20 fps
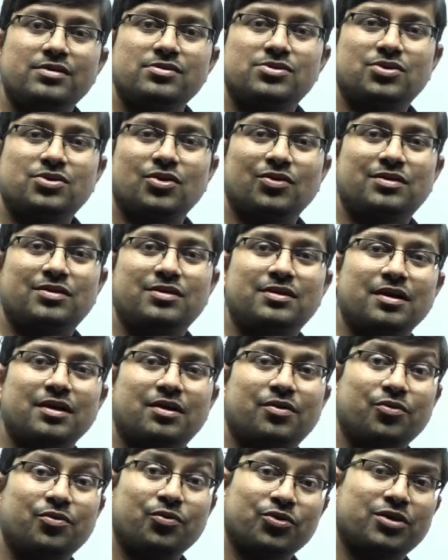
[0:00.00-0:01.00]
So, the
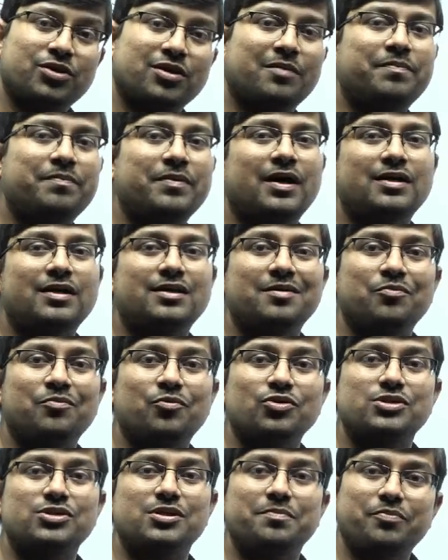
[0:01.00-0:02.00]
crucial part, the
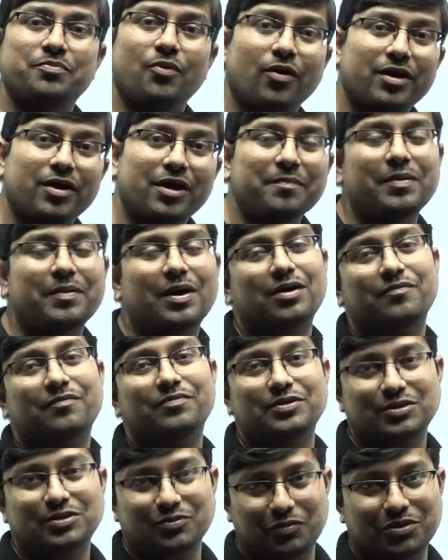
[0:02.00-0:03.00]
most important part
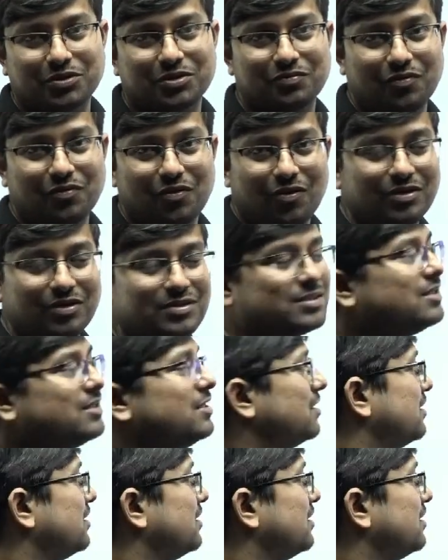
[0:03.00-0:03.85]
of this question was